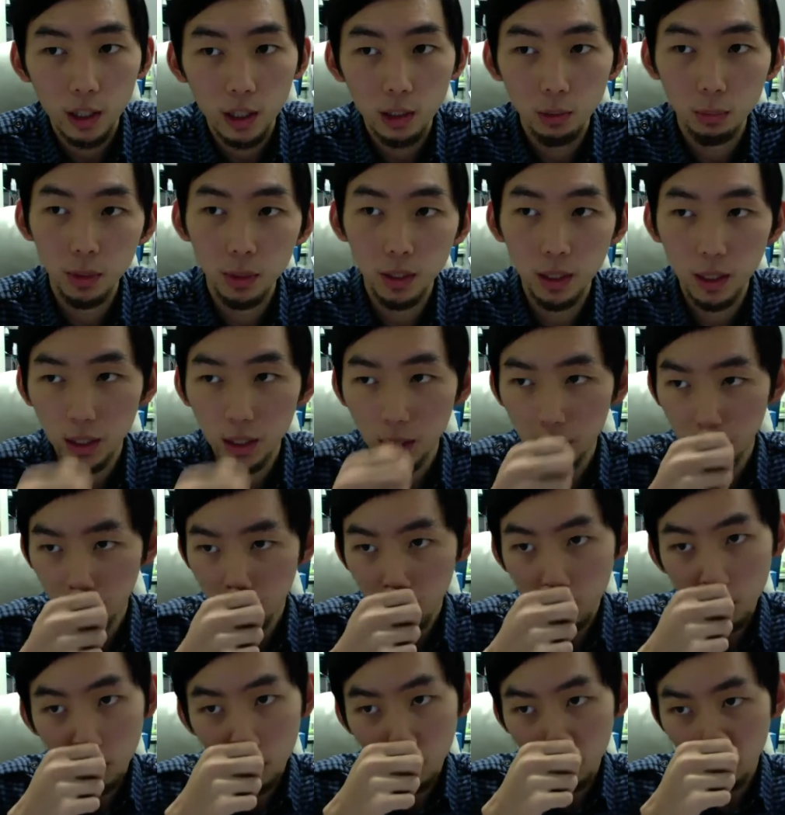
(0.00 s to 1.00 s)
to be
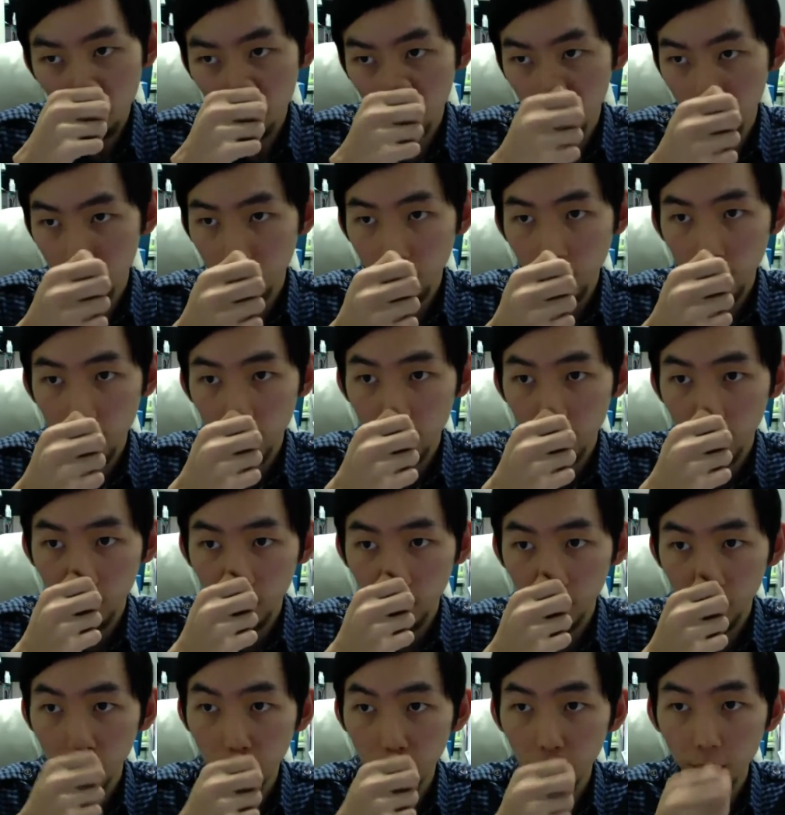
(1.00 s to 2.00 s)
raising
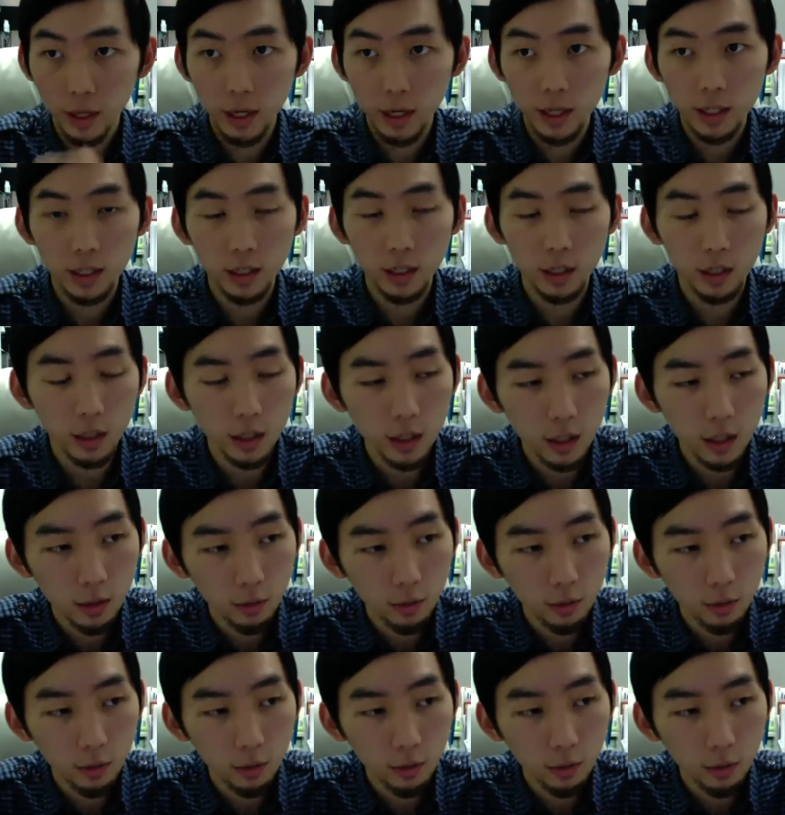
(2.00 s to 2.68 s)
prices